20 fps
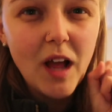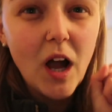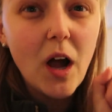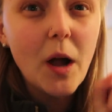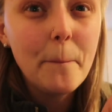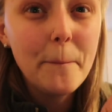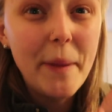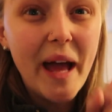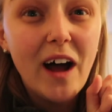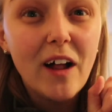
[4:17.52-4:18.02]

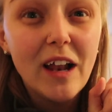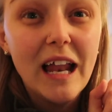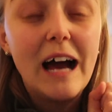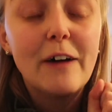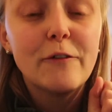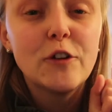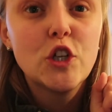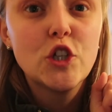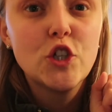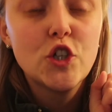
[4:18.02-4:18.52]
I bet I'll
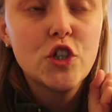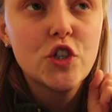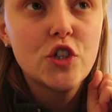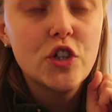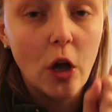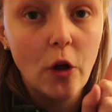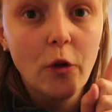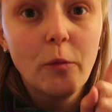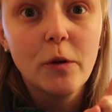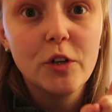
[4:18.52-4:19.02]
have
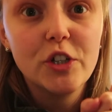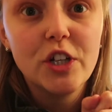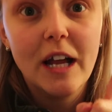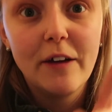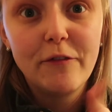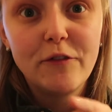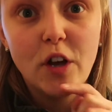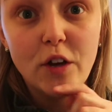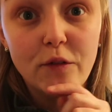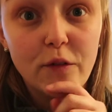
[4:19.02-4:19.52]
so much
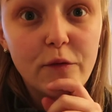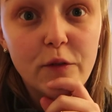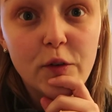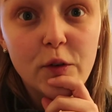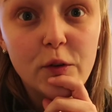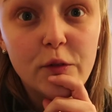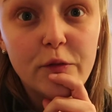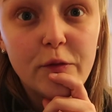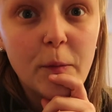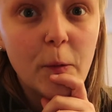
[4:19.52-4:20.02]
leftover
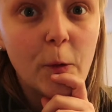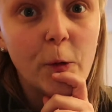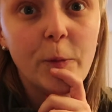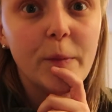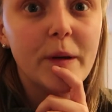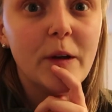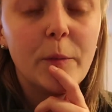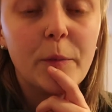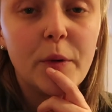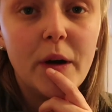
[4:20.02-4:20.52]
food from all the
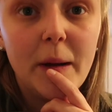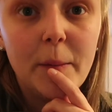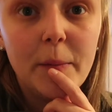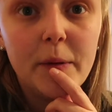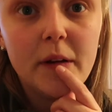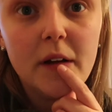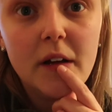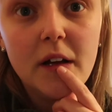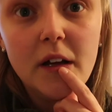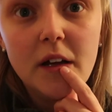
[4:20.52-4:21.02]
meal prep.
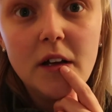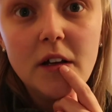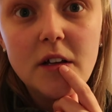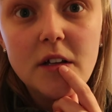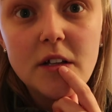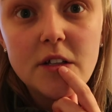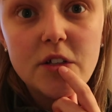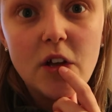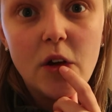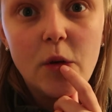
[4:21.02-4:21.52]

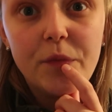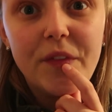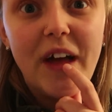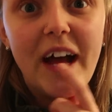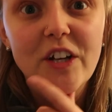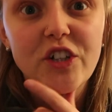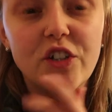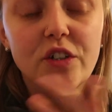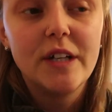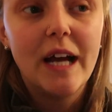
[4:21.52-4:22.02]
So
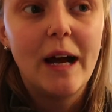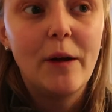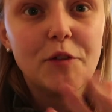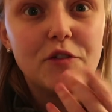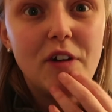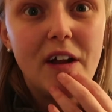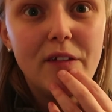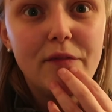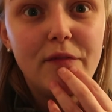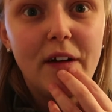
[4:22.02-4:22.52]
that should
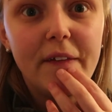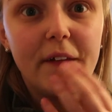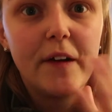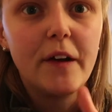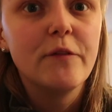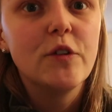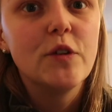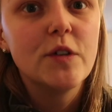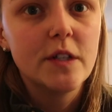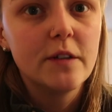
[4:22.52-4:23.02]
counteract the fact that
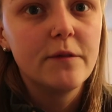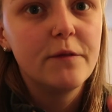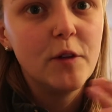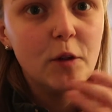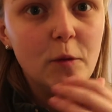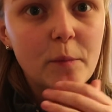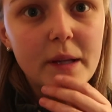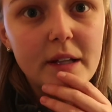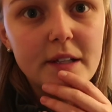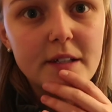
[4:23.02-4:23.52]
I've used a
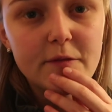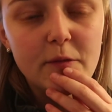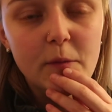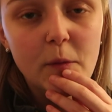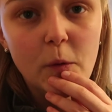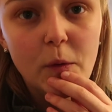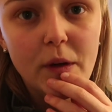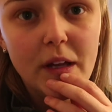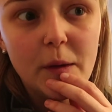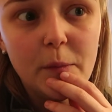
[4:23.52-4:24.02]
few bits from
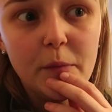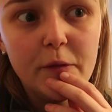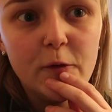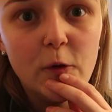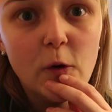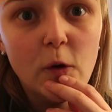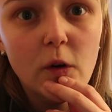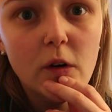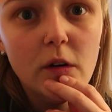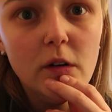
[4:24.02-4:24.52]
the week
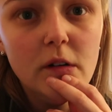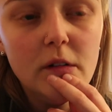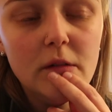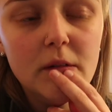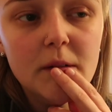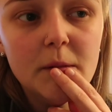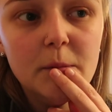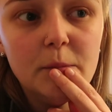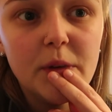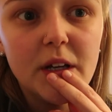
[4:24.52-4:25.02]
before,
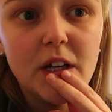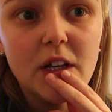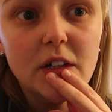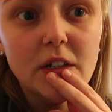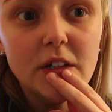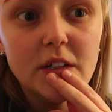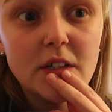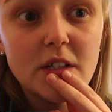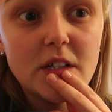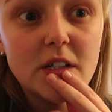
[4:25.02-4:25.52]

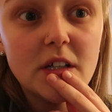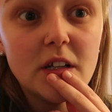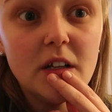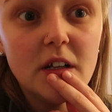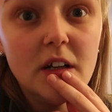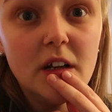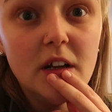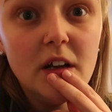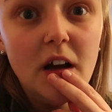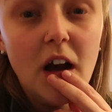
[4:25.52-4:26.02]
because
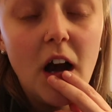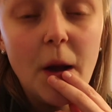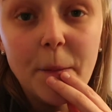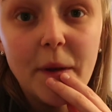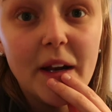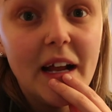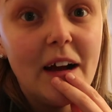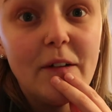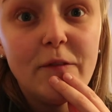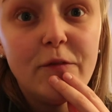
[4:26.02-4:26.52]
I'm
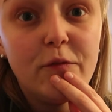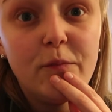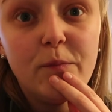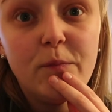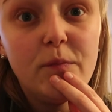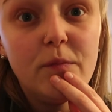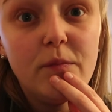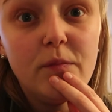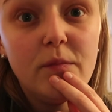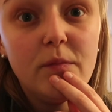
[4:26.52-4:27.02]
gonna have,
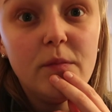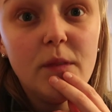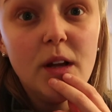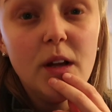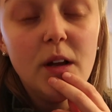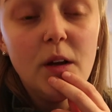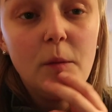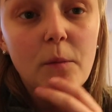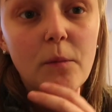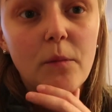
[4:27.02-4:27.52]

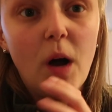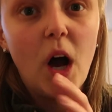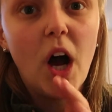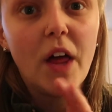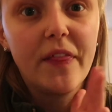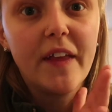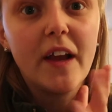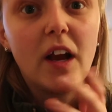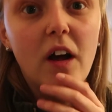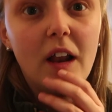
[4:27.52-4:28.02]
I
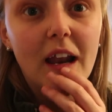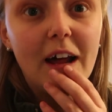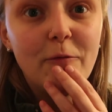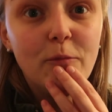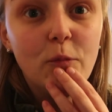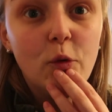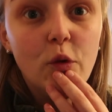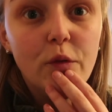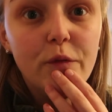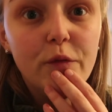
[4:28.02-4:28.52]
think I'll have
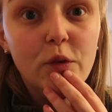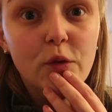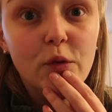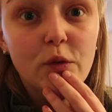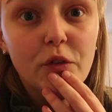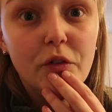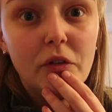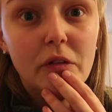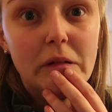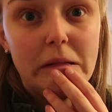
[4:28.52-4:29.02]
more
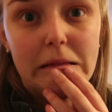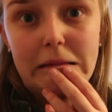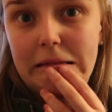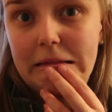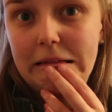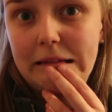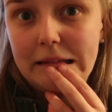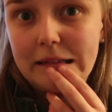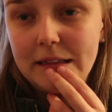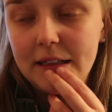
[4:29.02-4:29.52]
food
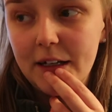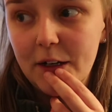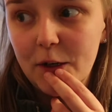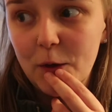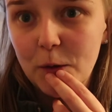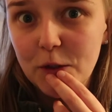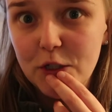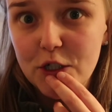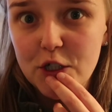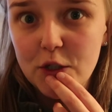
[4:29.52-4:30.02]
than I know
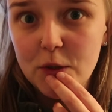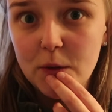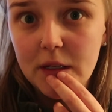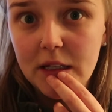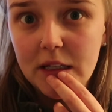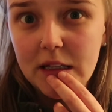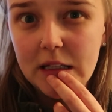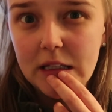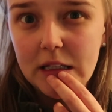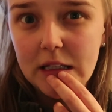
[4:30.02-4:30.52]
what to do
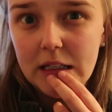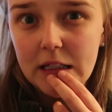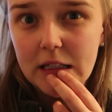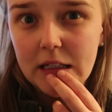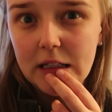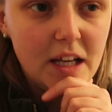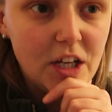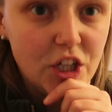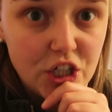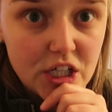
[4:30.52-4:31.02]
with.
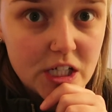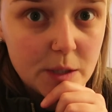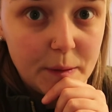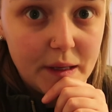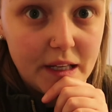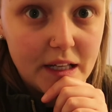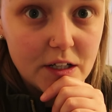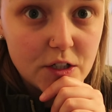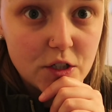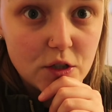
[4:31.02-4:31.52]
Is she
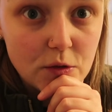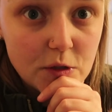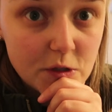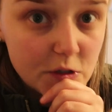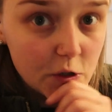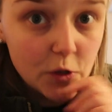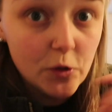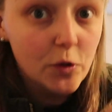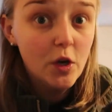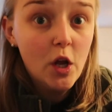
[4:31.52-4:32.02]
speaking too
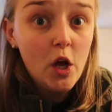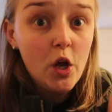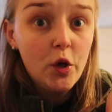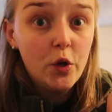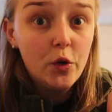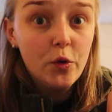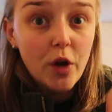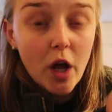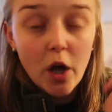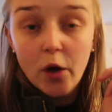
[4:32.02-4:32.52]
soon?
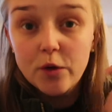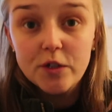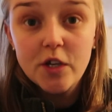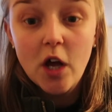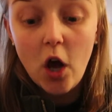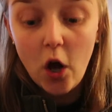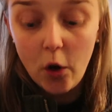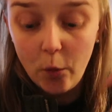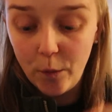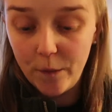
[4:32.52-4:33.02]
Who knows?
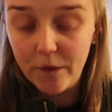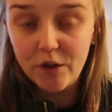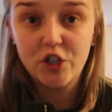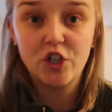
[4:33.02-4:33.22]
On with the